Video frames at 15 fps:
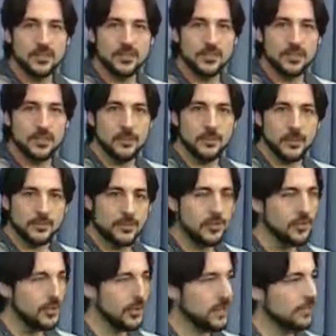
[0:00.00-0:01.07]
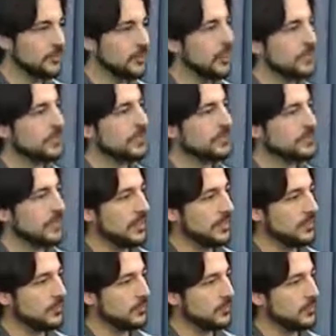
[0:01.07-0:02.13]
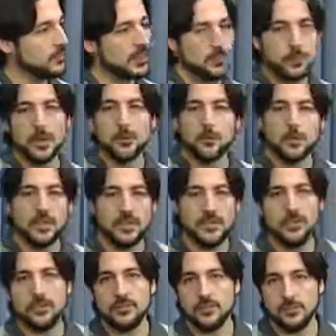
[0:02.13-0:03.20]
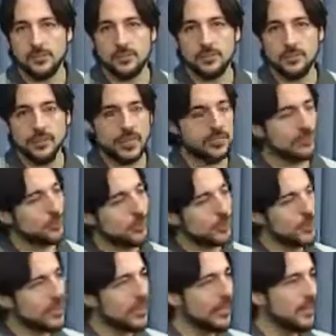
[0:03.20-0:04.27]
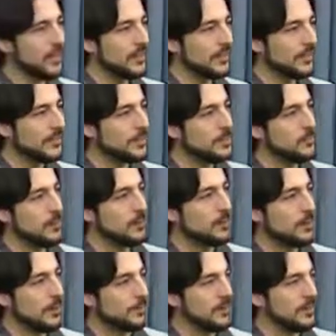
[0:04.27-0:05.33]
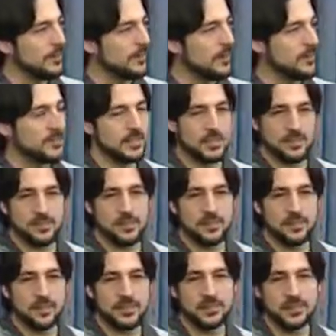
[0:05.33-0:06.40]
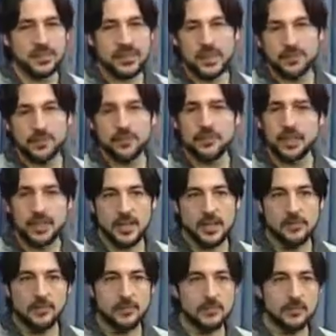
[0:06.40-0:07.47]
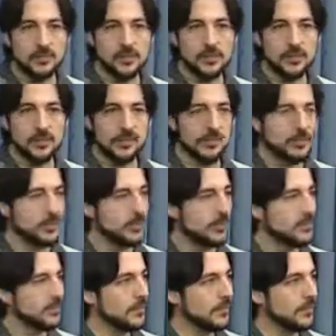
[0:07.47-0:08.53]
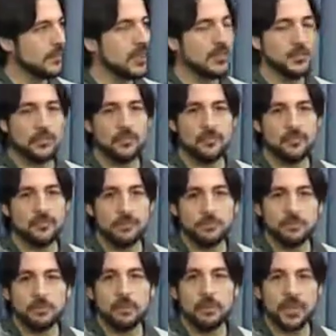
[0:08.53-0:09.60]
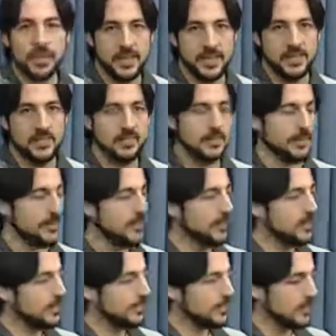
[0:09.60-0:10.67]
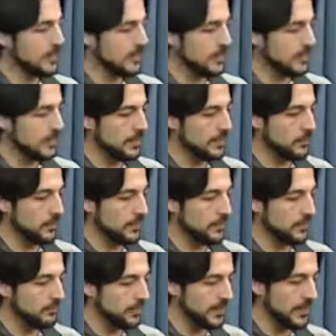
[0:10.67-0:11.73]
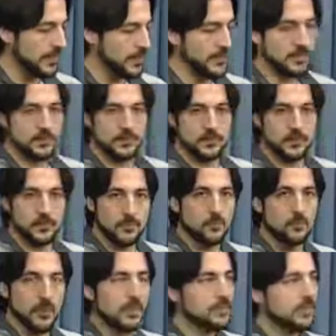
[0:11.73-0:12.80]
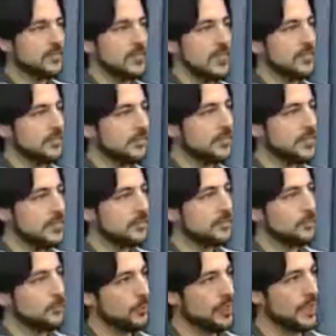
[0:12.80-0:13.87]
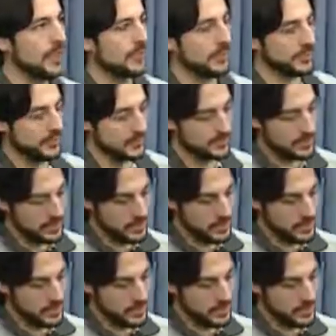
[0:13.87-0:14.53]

the maturity to understand what we really do. So he probably thinks that it's a kind of game, a kind of playing, a way of playing, because that's his reality.